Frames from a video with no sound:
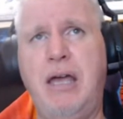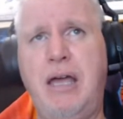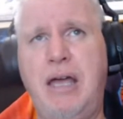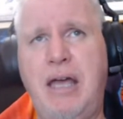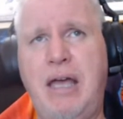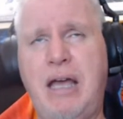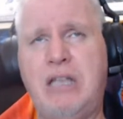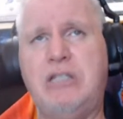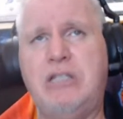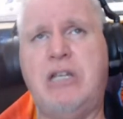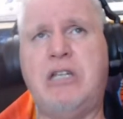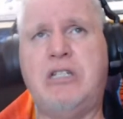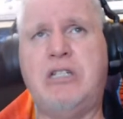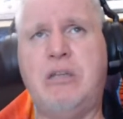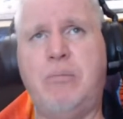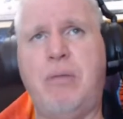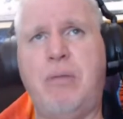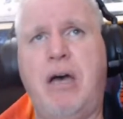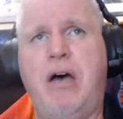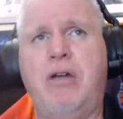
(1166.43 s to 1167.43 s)
excess
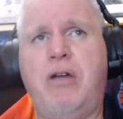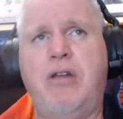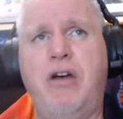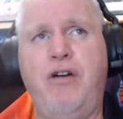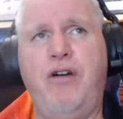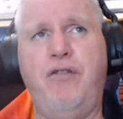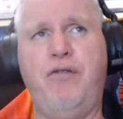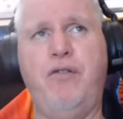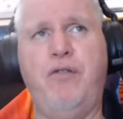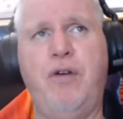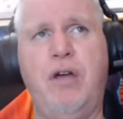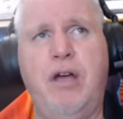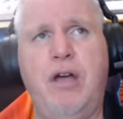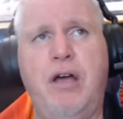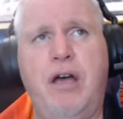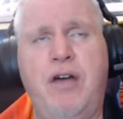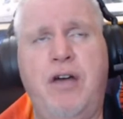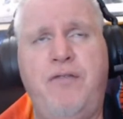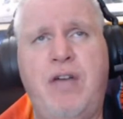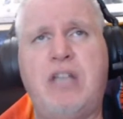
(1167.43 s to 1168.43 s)
amount of
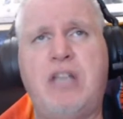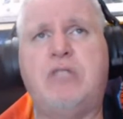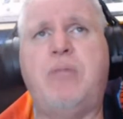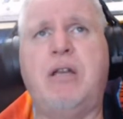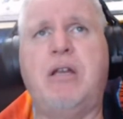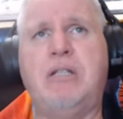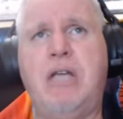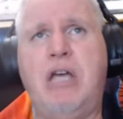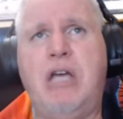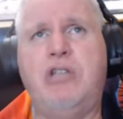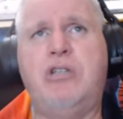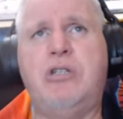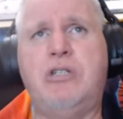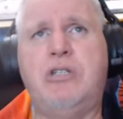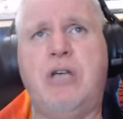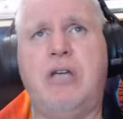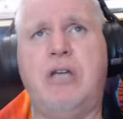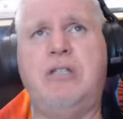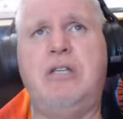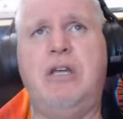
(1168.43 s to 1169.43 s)

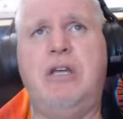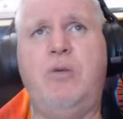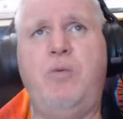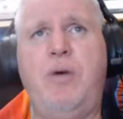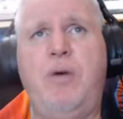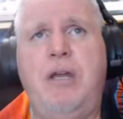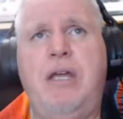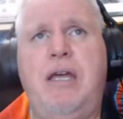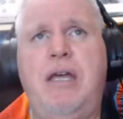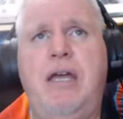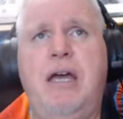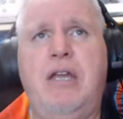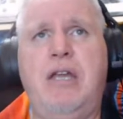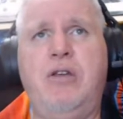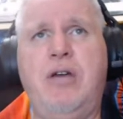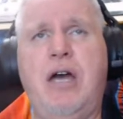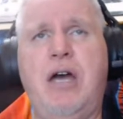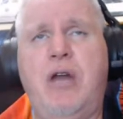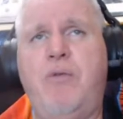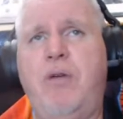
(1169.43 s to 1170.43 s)
expectations on Dinwiddie, and
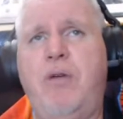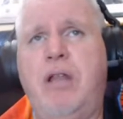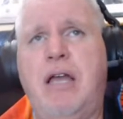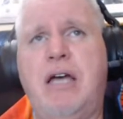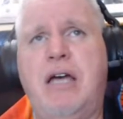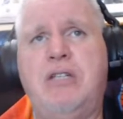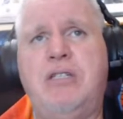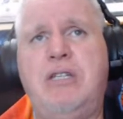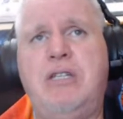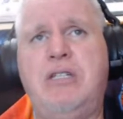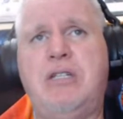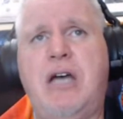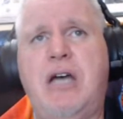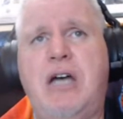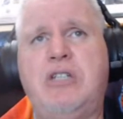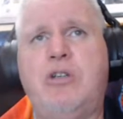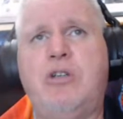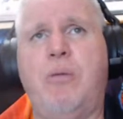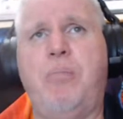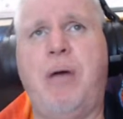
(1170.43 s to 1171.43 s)
you got to realize these
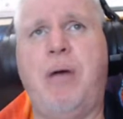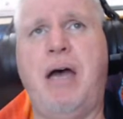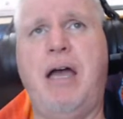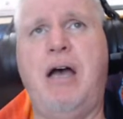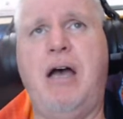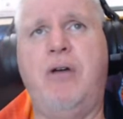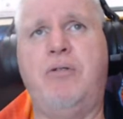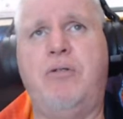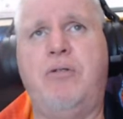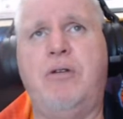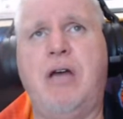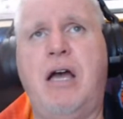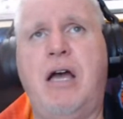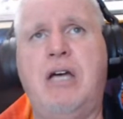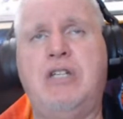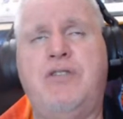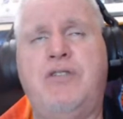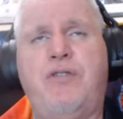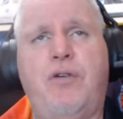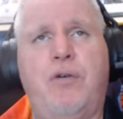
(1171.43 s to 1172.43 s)
guys are buyout
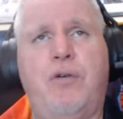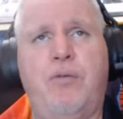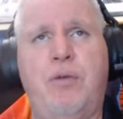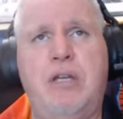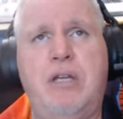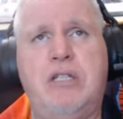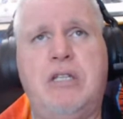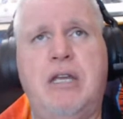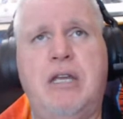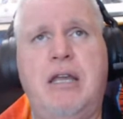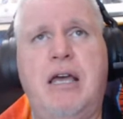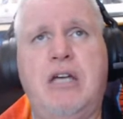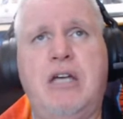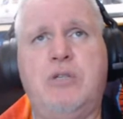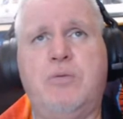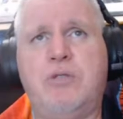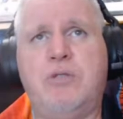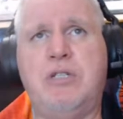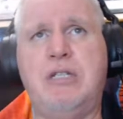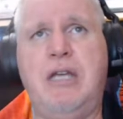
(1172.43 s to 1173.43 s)
guys for a reason.
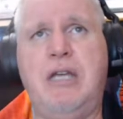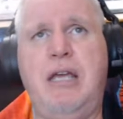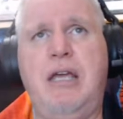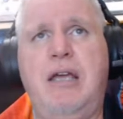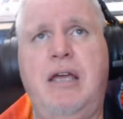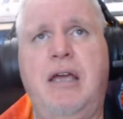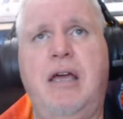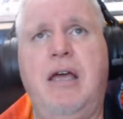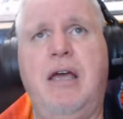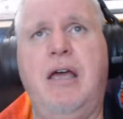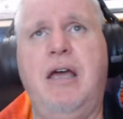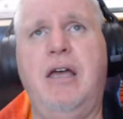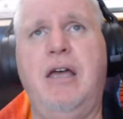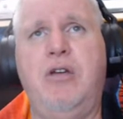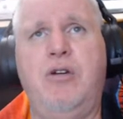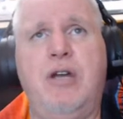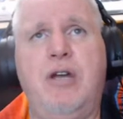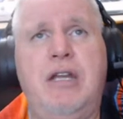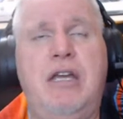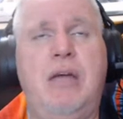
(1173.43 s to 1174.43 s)
As we're seeing,
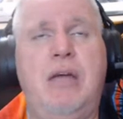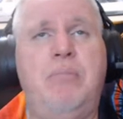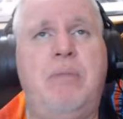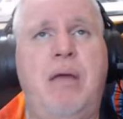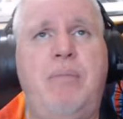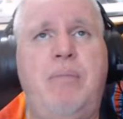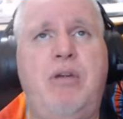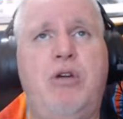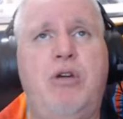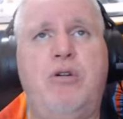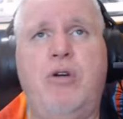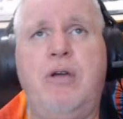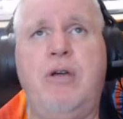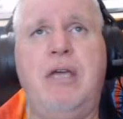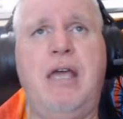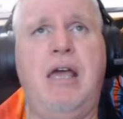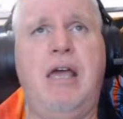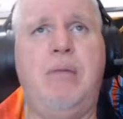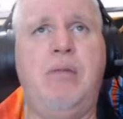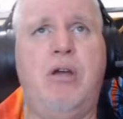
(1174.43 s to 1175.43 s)
you're going to get maybe a good
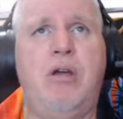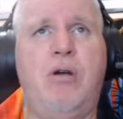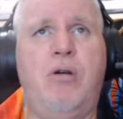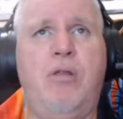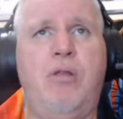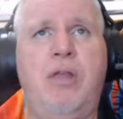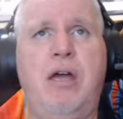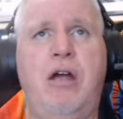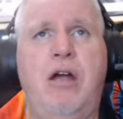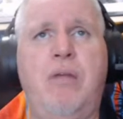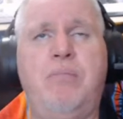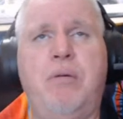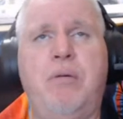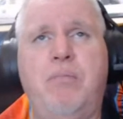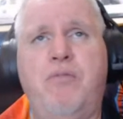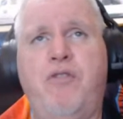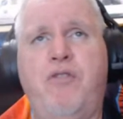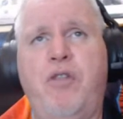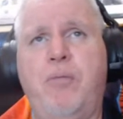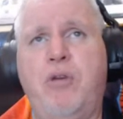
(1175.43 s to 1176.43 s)
game here or there, but
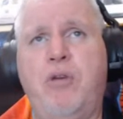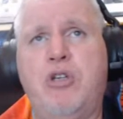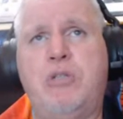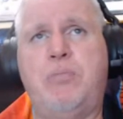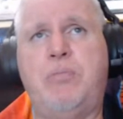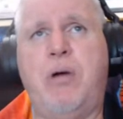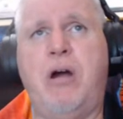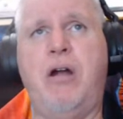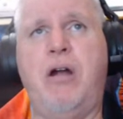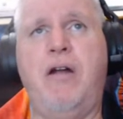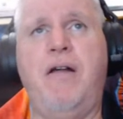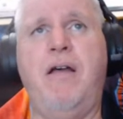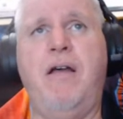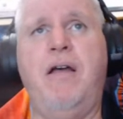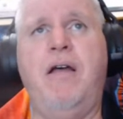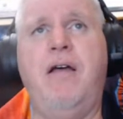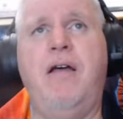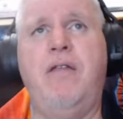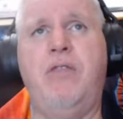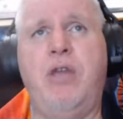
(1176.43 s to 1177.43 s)
for the most part,
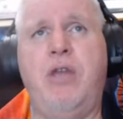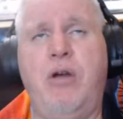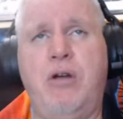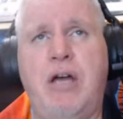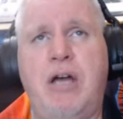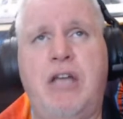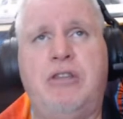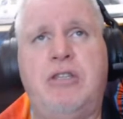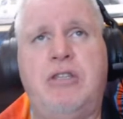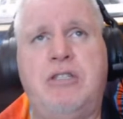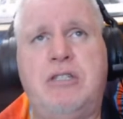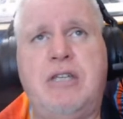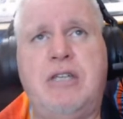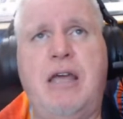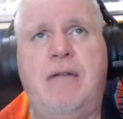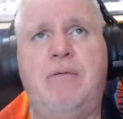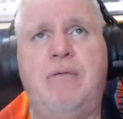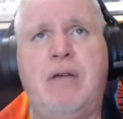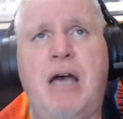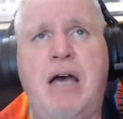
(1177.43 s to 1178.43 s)
they're not the
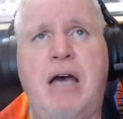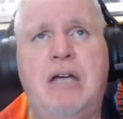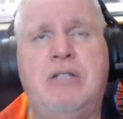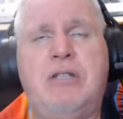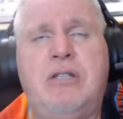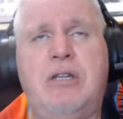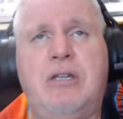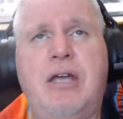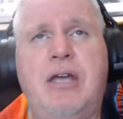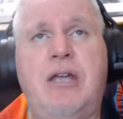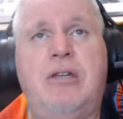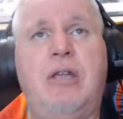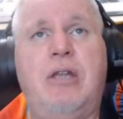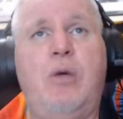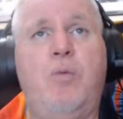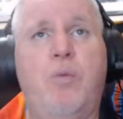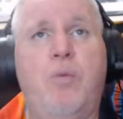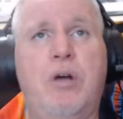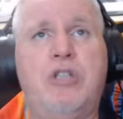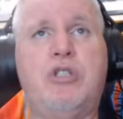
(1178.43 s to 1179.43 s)
same guys that they
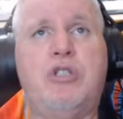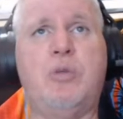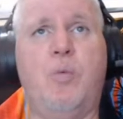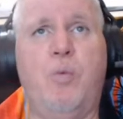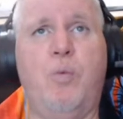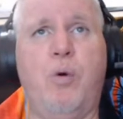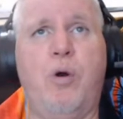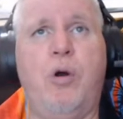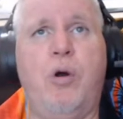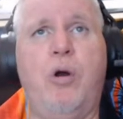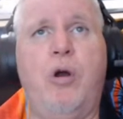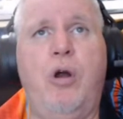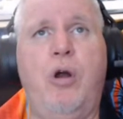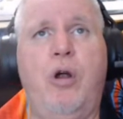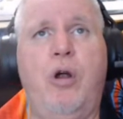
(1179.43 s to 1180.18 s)
once were